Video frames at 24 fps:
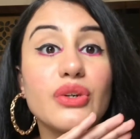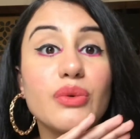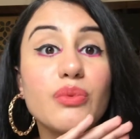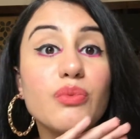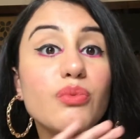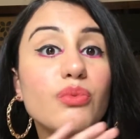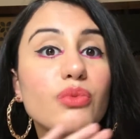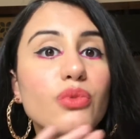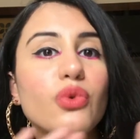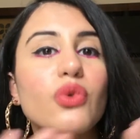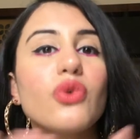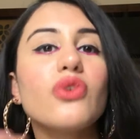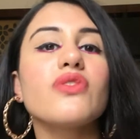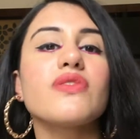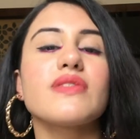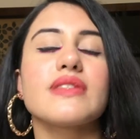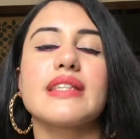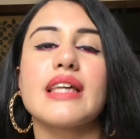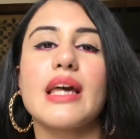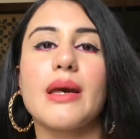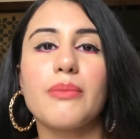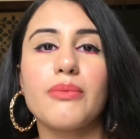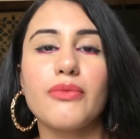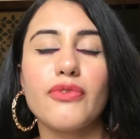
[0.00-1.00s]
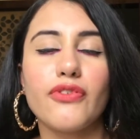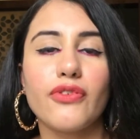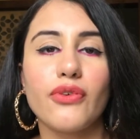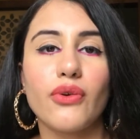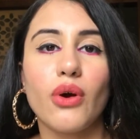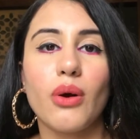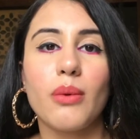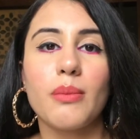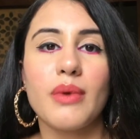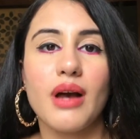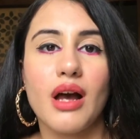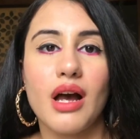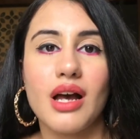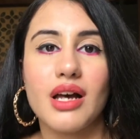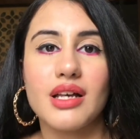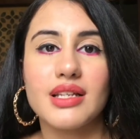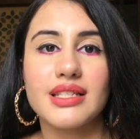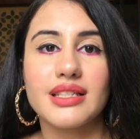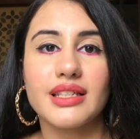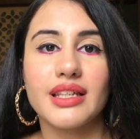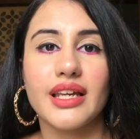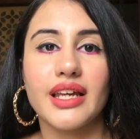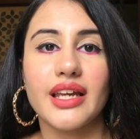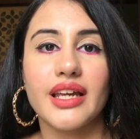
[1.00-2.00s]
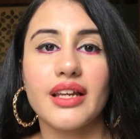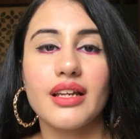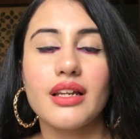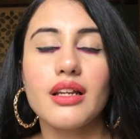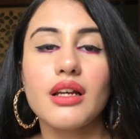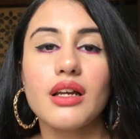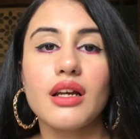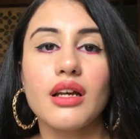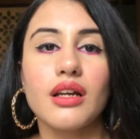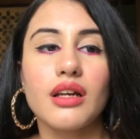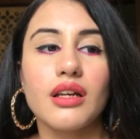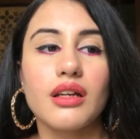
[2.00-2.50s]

removes them from our skin.